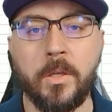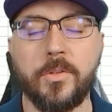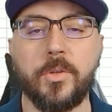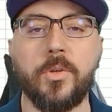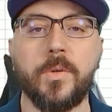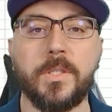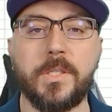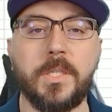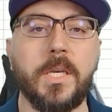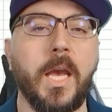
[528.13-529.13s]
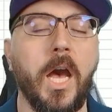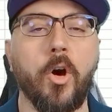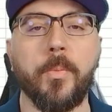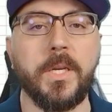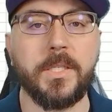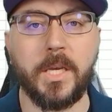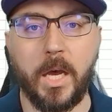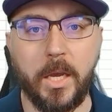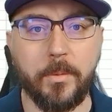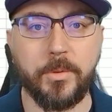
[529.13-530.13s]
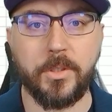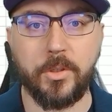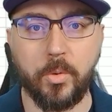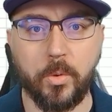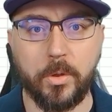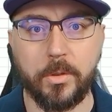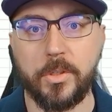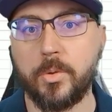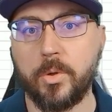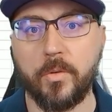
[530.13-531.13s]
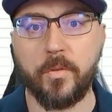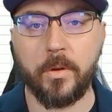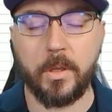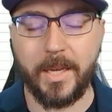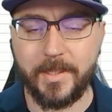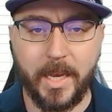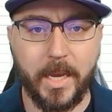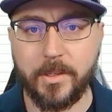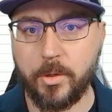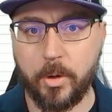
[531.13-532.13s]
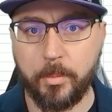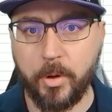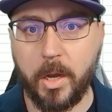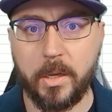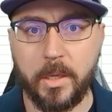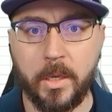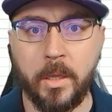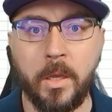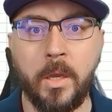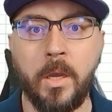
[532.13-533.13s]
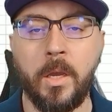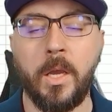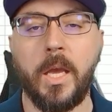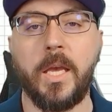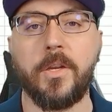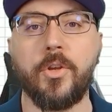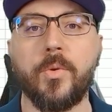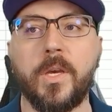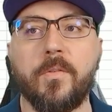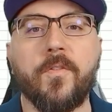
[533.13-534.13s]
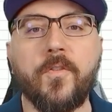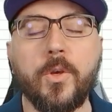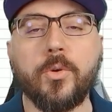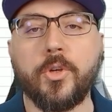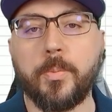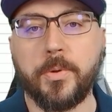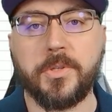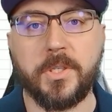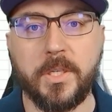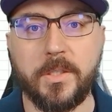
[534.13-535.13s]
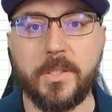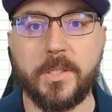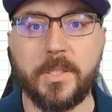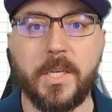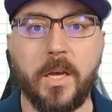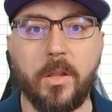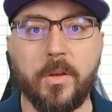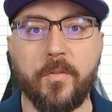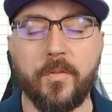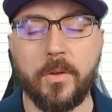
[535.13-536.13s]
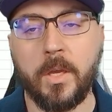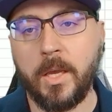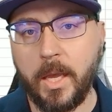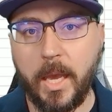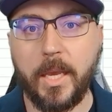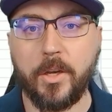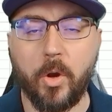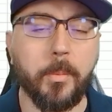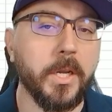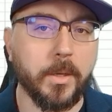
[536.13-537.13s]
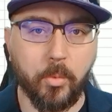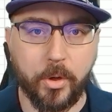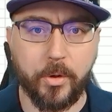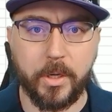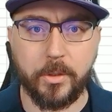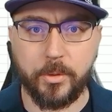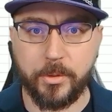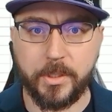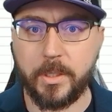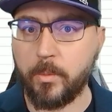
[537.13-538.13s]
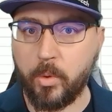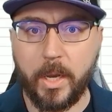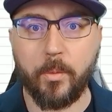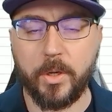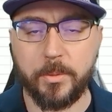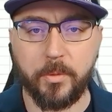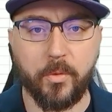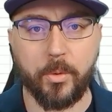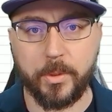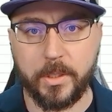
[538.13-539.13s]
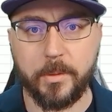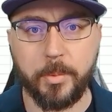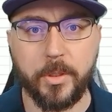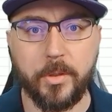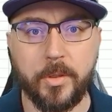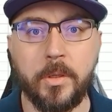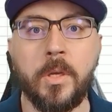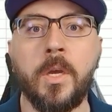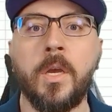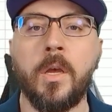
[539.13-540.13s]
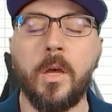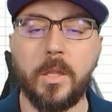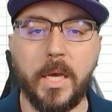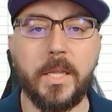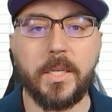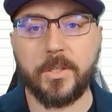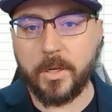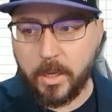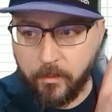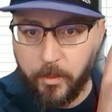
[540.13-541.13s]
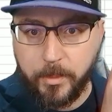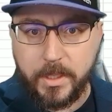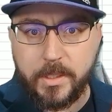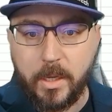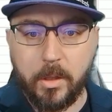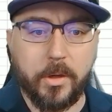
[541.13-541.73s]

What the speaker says: so you can see how many times your sort of attacks are proccing, and you can feel your percents to tell if, hey, you know, I'm hitting more criticals than what I was before with this build. A lot of that's going to come from these color